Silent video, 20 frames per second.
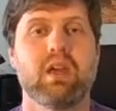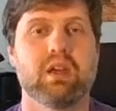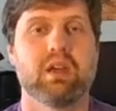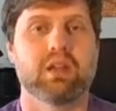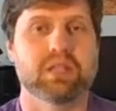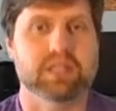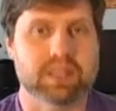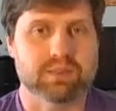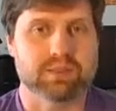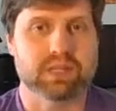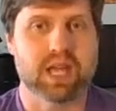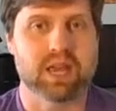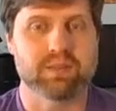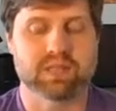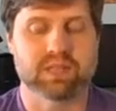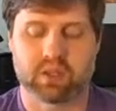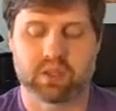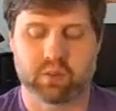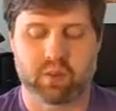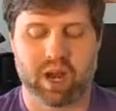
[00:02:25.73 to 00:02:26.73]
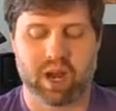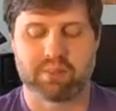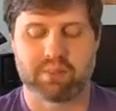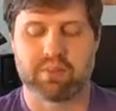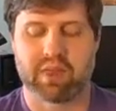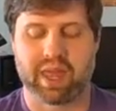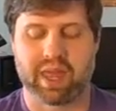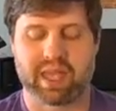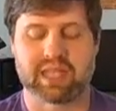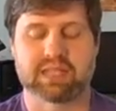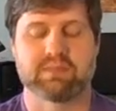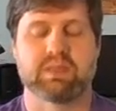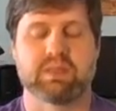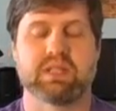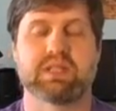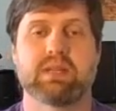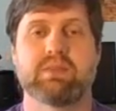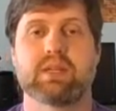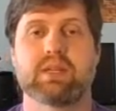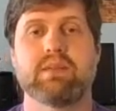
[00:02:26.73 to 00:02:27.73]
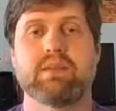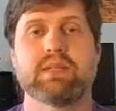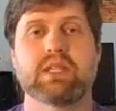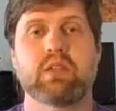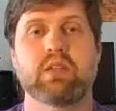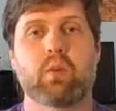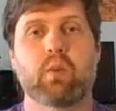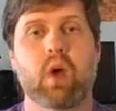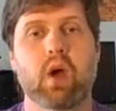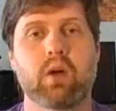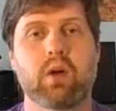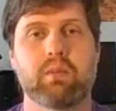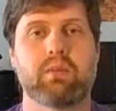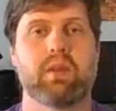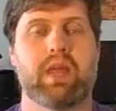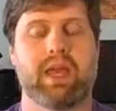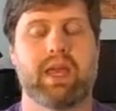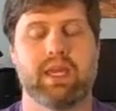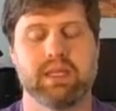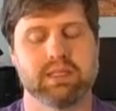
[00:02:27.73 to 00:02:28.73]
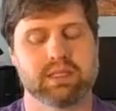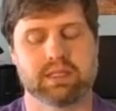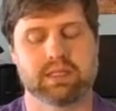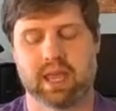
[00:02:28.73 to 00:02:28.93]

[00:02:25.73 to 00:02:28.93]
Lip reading: sometimes in the right place, but sometimes in the wrong place.